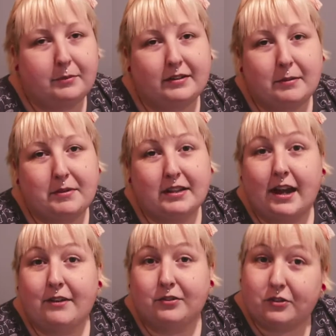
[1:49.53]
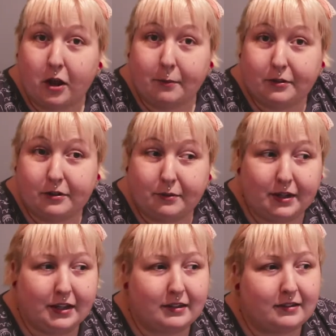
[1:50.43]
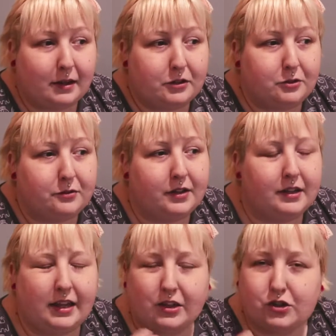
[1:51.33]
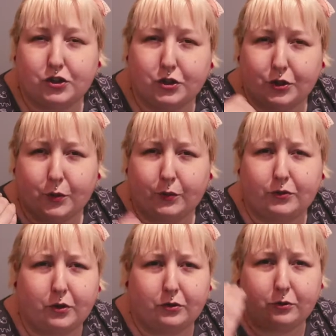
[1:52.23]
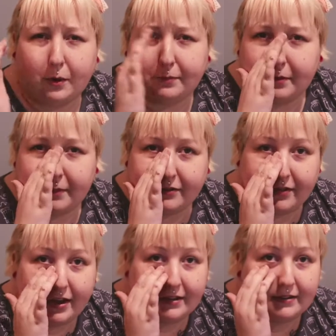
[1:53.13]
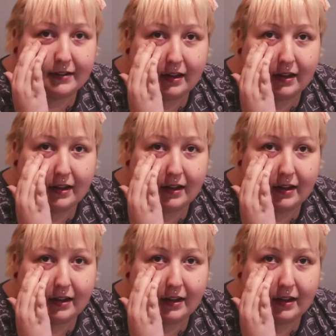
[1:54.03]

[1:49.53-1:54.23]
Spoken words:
Something that I have stopped doing is using sugar or salt scrubs on my face.